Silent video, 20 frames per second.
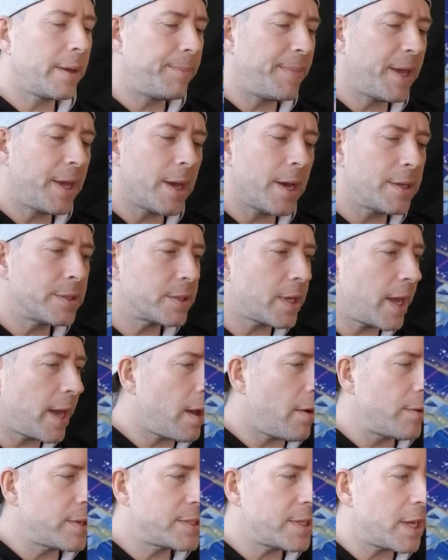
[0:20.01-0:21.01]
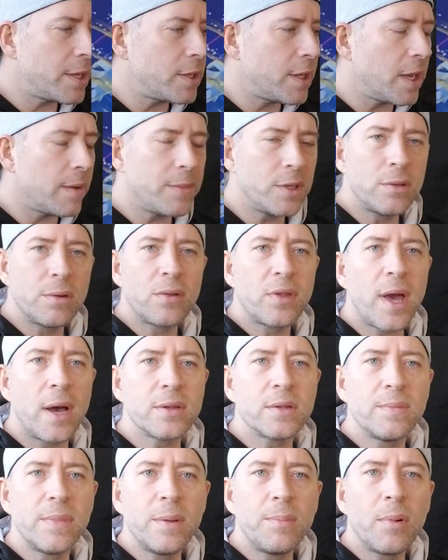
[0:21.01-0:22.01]
because I always said, you get me to
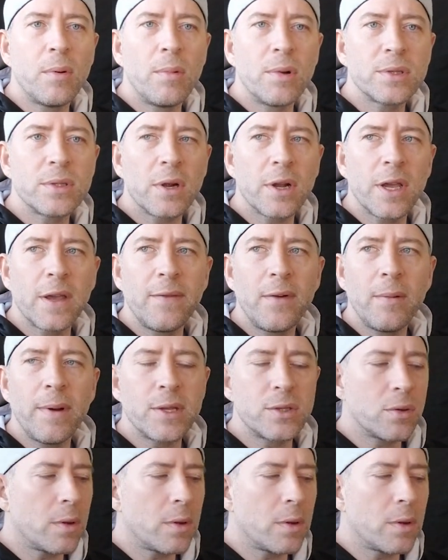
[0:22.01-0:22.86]
1,000 people, we'll start giving away.